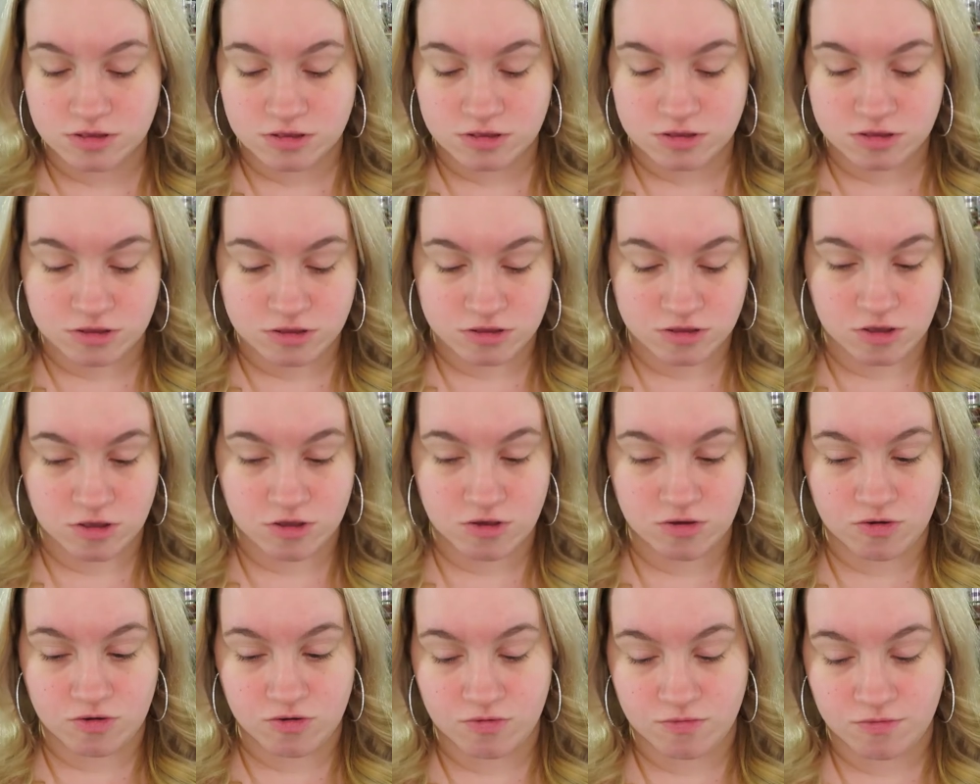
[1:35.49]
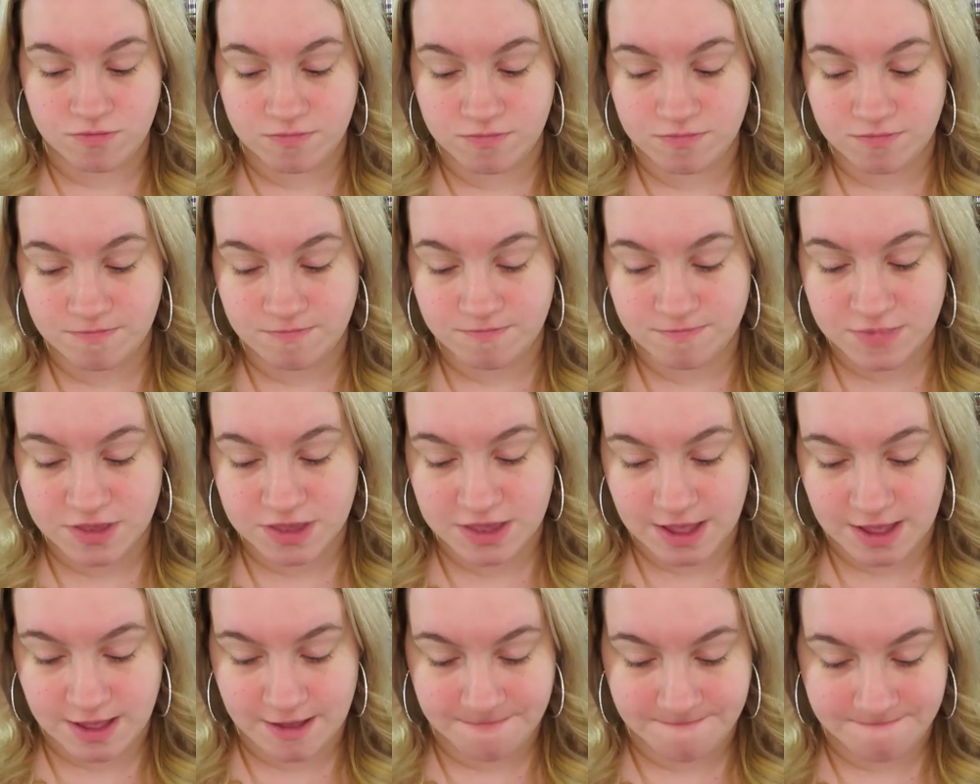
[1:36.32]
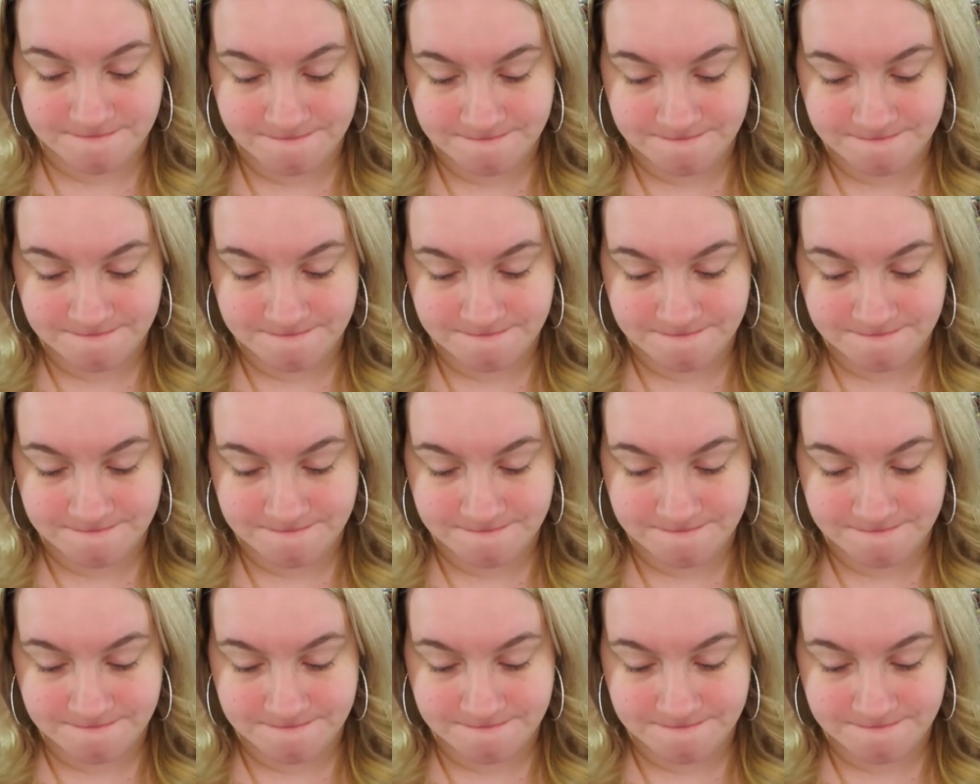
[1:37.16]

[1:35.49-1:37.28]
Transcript: So yeah.